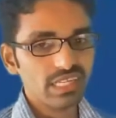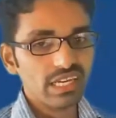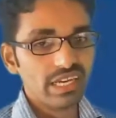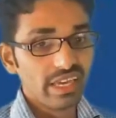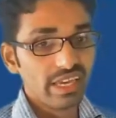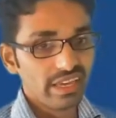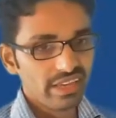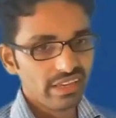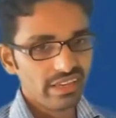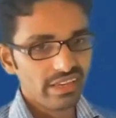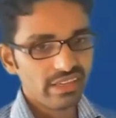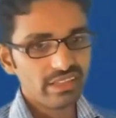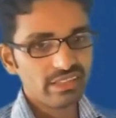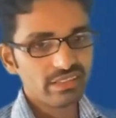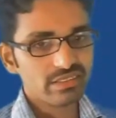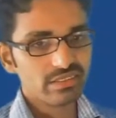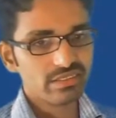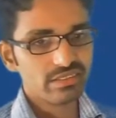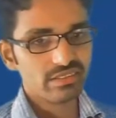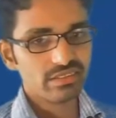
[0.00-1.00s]

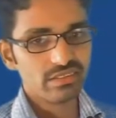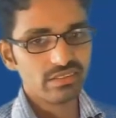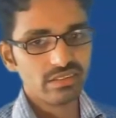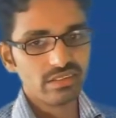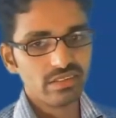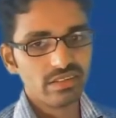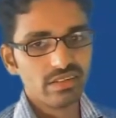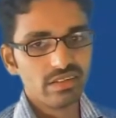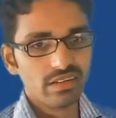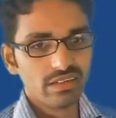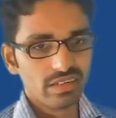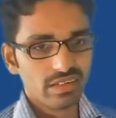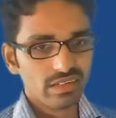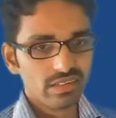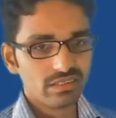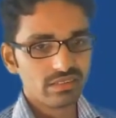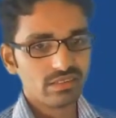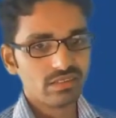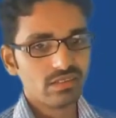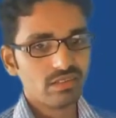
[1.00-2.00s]
is, that
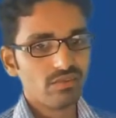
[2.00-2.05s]
is